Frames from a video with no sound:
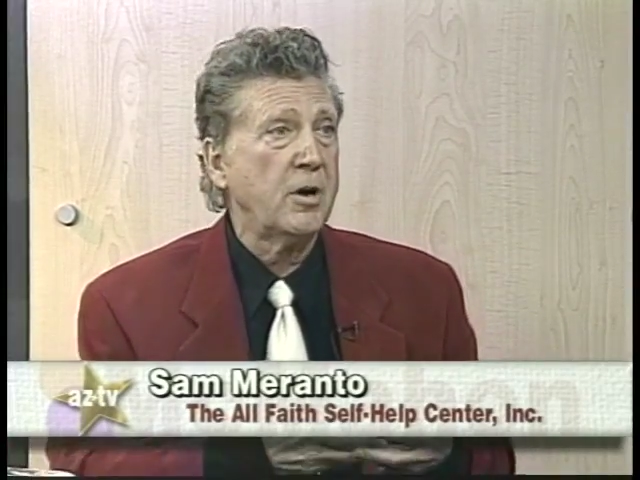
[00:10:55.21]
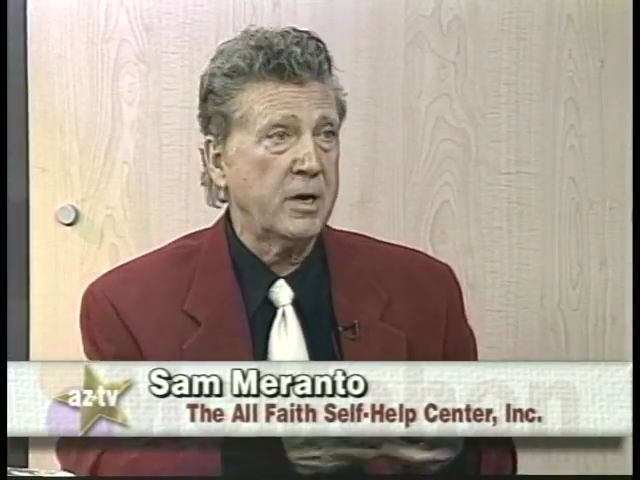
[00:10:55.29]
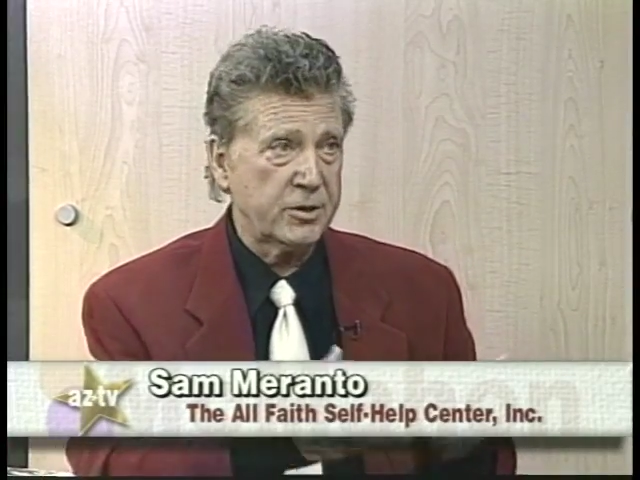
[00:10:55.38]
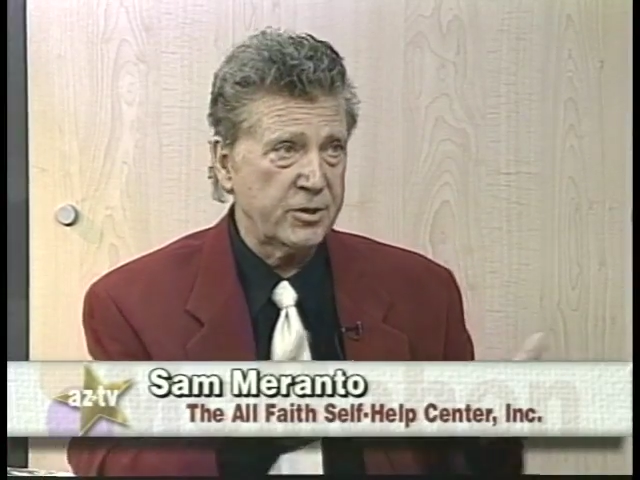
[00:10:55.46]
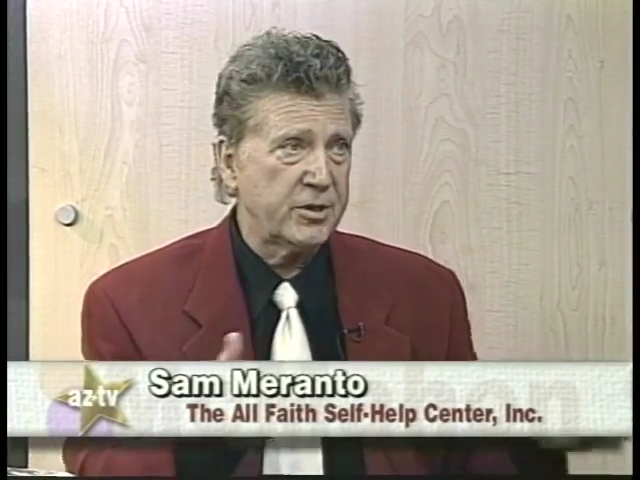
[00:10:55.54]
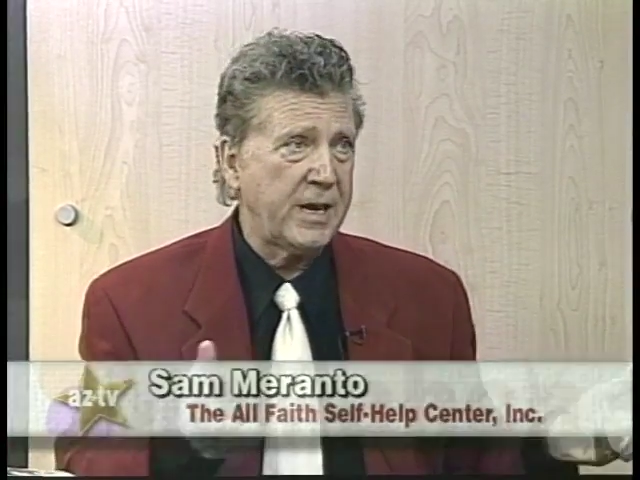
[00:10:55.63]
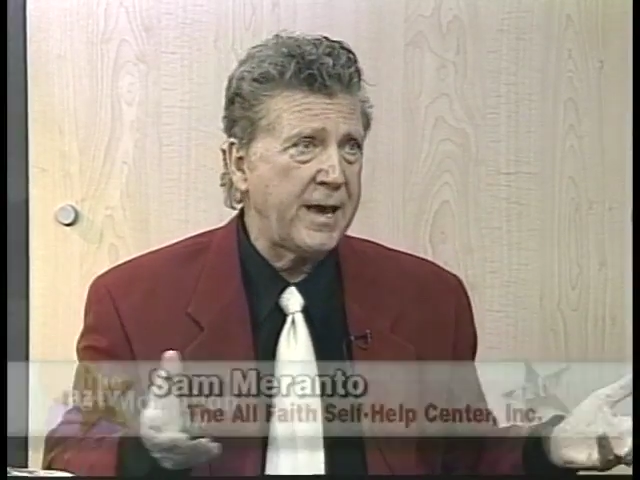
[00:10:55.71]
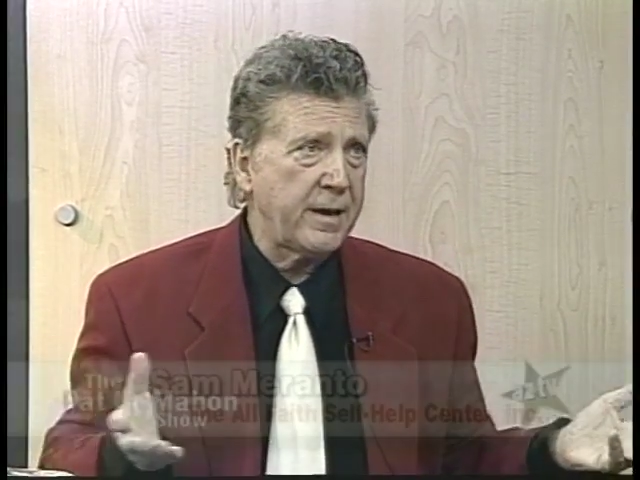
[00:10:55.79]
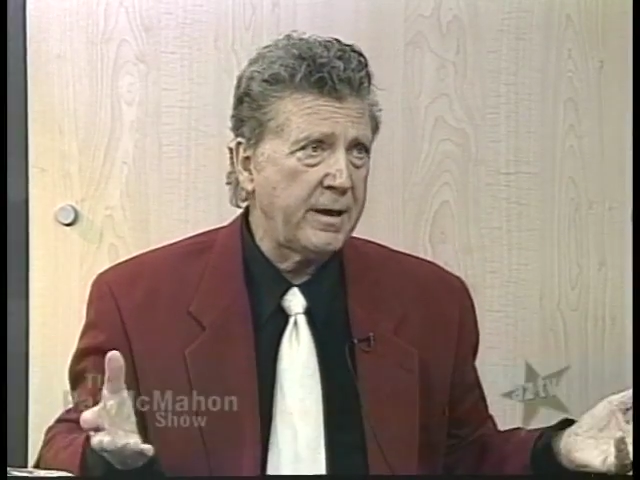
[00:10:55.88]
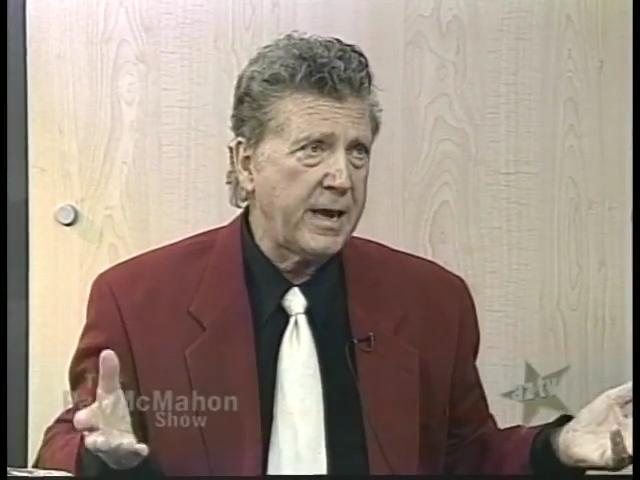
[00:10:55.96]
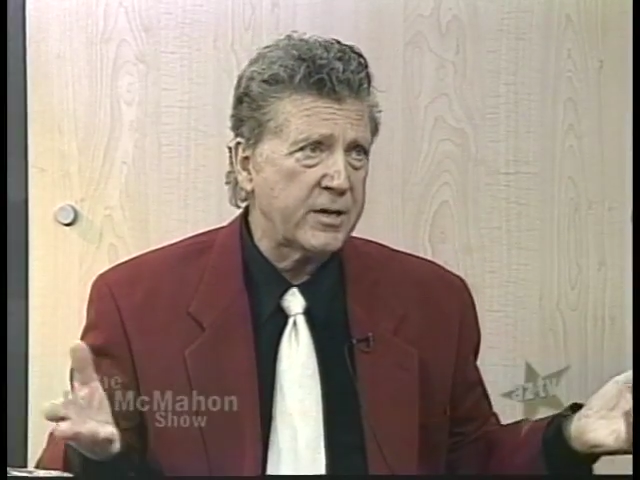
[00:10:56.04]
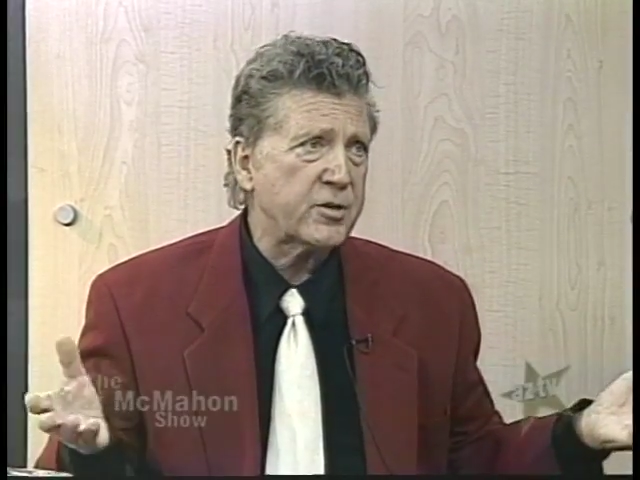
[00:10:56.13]
causes
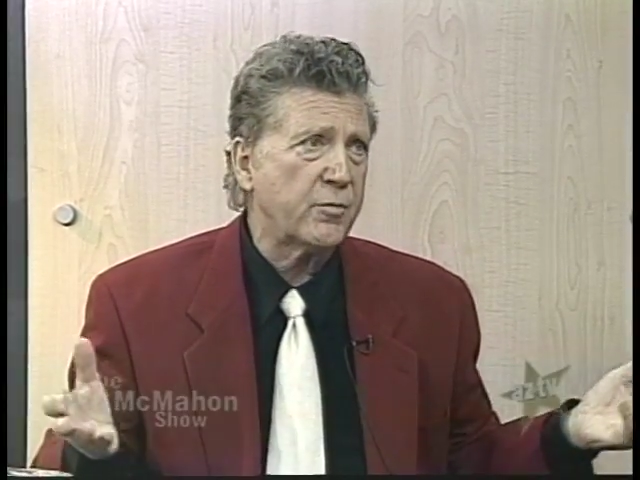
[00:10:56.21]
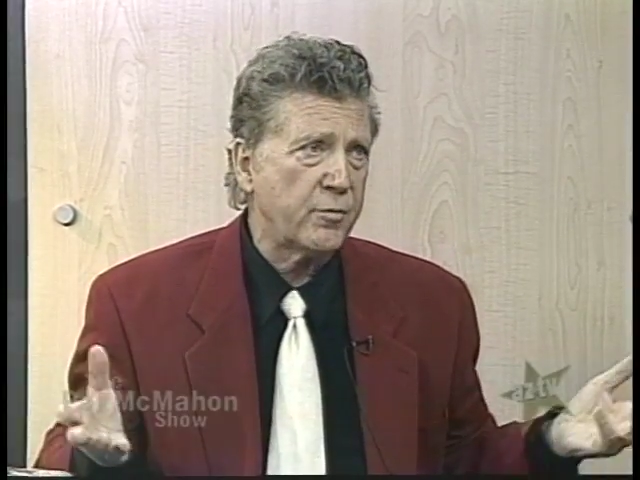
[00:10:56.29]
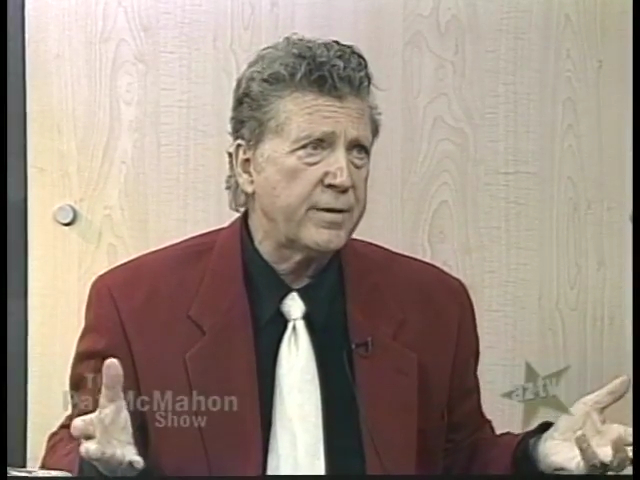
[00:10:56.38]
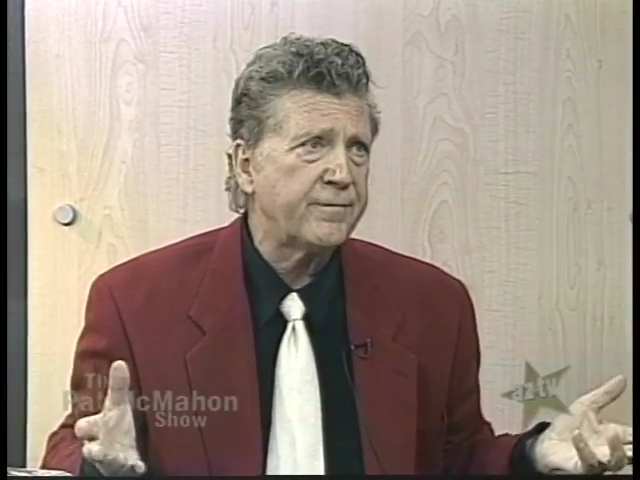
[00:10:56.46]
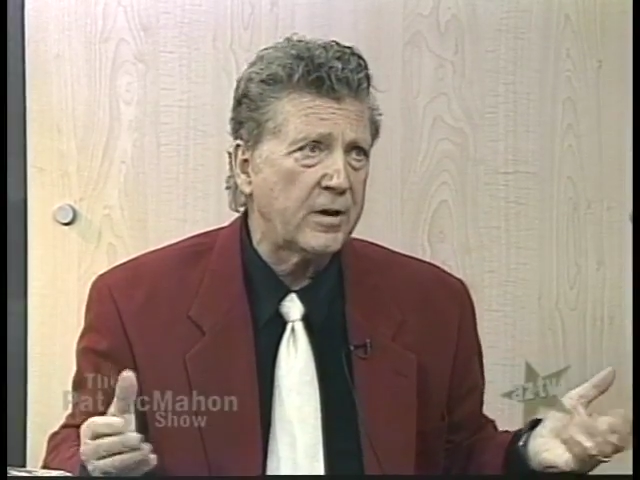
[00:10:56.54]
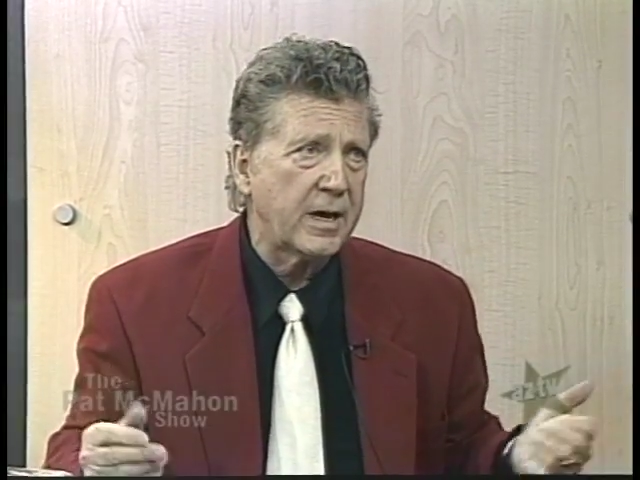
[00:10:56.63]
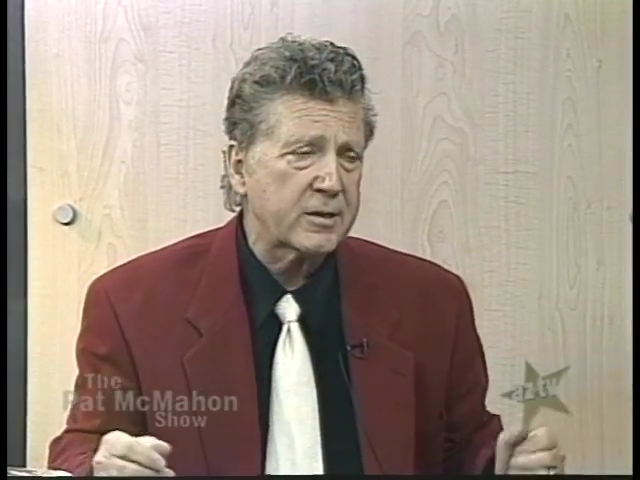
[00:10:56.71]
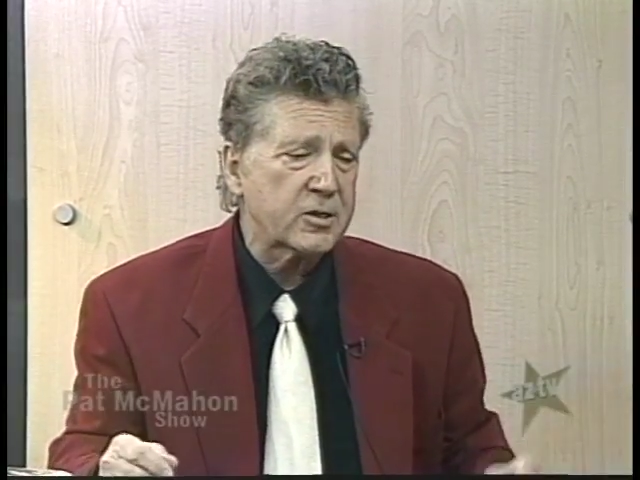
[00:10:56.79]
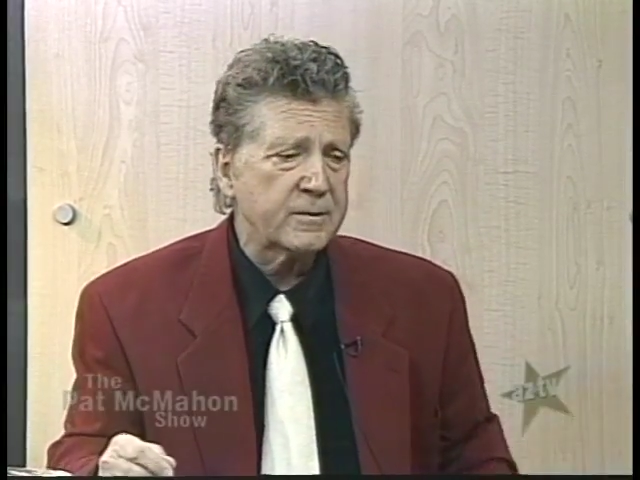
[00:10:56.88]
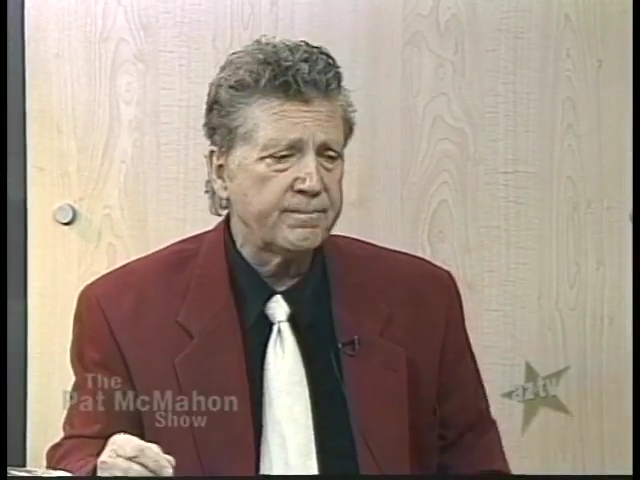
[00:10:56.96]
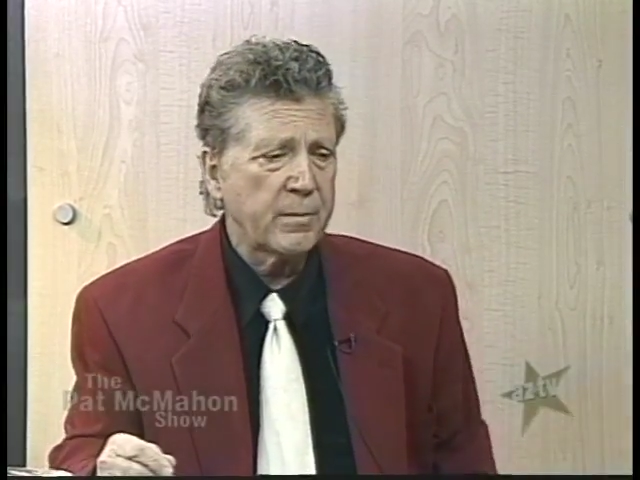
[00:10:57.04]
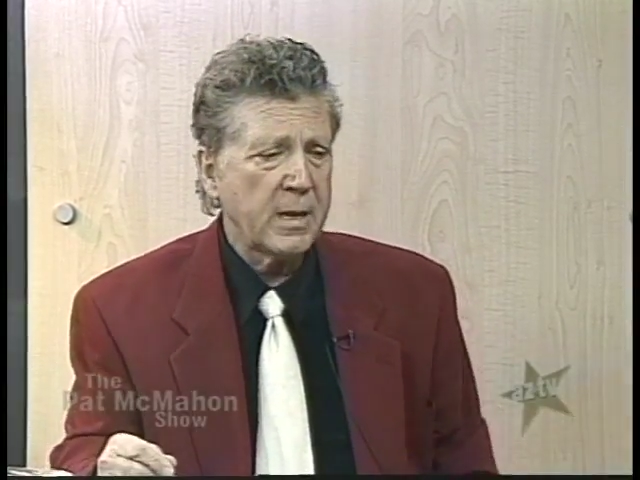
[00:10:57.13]
acid
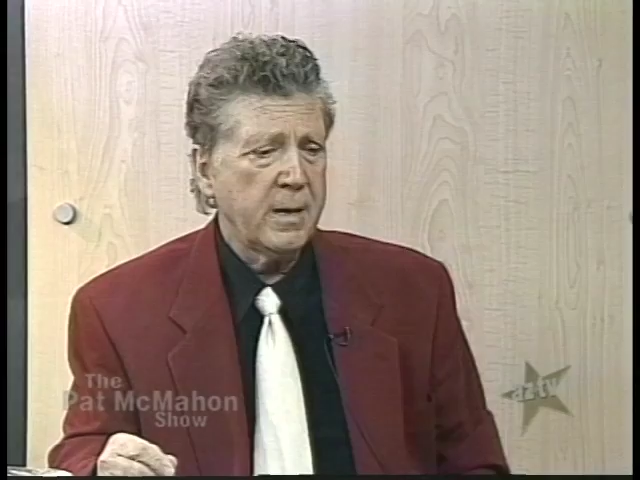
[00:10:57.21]
reflux